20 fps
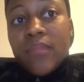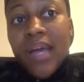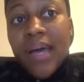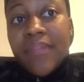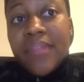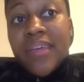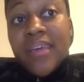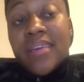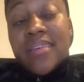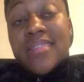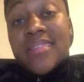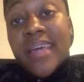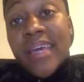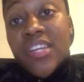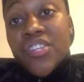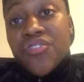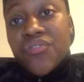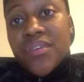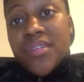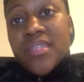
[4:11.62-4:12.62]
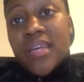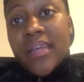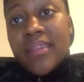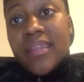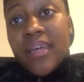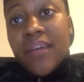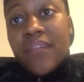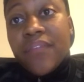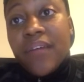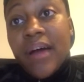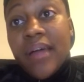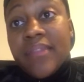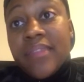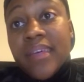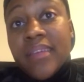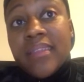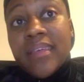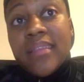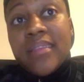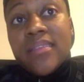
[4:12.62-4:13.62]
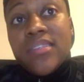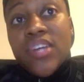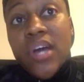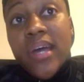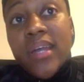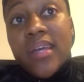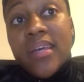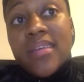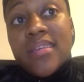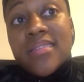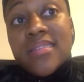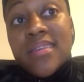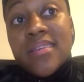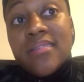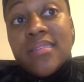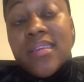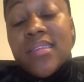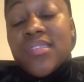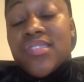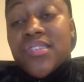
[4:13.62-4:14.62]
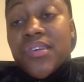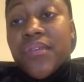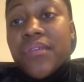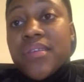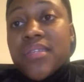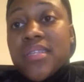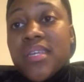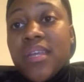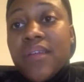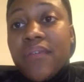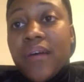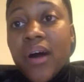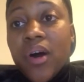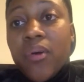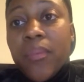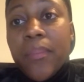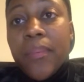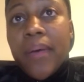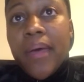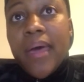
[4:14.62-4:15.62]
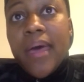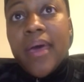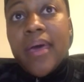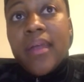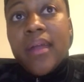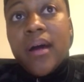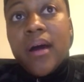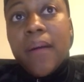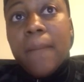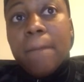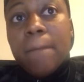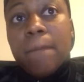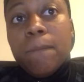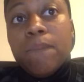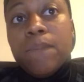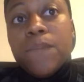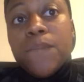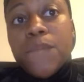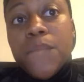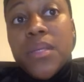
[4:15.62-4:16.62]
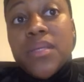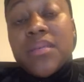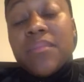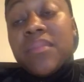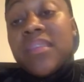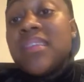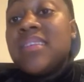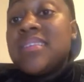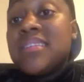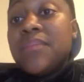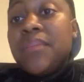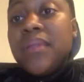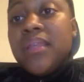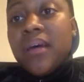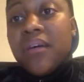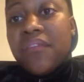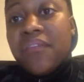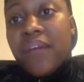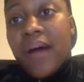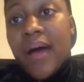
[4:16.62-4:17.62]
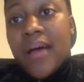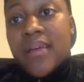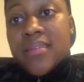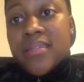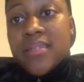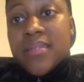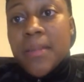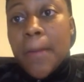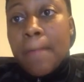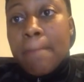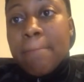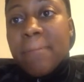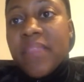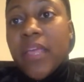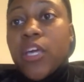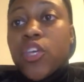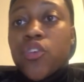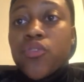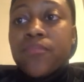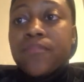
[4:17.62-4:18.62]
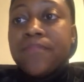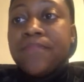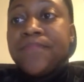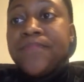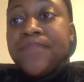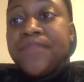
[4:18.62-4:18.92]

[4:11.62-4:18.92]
I think it's dangerous. I think that China is in serious need of help, and something needs to be done fast. Thank you.